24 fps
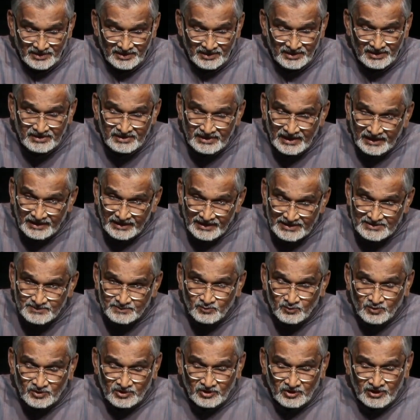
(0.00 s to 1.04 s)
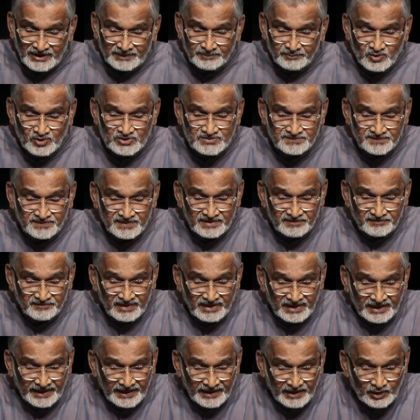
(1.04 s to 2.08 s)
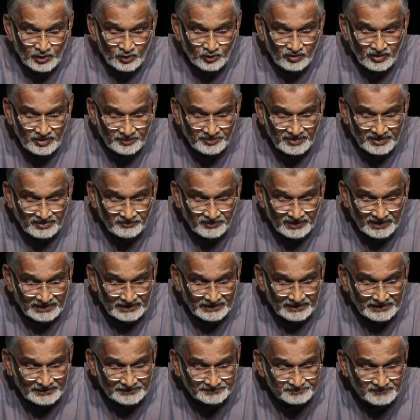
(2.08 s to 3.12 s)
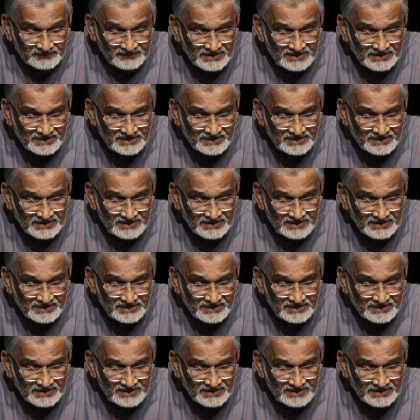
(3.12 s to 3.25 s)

in that atmosphere where I grew up in Wardha.